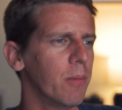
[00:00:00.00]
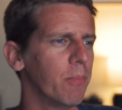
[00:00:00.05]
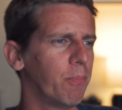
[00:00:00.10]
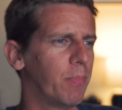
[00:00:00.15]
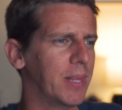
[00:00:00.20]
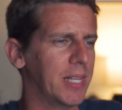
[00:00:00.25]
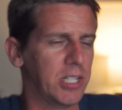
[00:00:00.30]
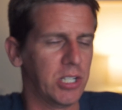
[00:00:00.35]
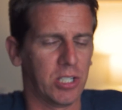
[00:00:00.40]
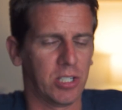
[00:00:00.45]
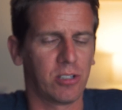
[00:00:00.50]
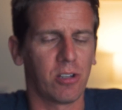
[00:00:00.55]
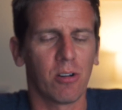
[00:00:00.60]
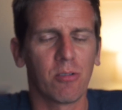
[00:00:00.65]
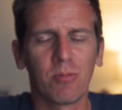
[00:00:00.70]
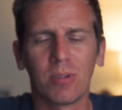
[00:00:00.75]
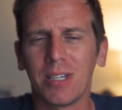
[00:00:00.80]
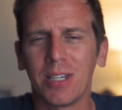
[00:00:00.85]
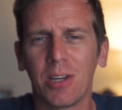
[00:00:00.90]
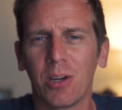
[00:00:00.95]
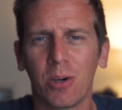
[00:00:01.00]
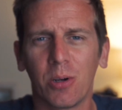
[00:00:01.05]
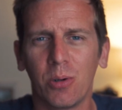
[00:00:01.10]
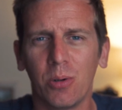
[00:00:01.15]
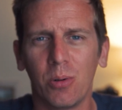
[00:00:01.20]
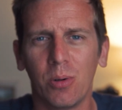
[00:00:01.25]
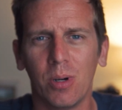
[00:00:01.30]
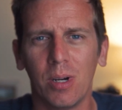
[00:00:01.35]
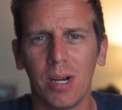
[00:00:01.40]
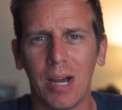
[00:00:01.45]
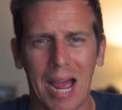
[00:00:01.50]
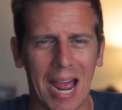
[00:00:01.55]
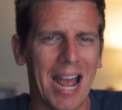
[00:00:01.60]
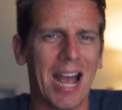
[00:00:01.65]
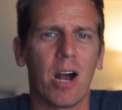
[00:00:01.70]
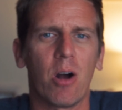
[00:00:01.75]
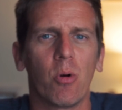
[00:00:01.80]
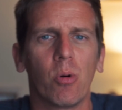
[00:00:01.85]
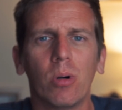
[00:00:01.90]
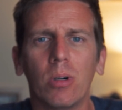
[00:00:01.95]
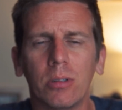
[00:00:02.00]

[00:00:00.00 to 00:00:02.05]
but they just don't really know how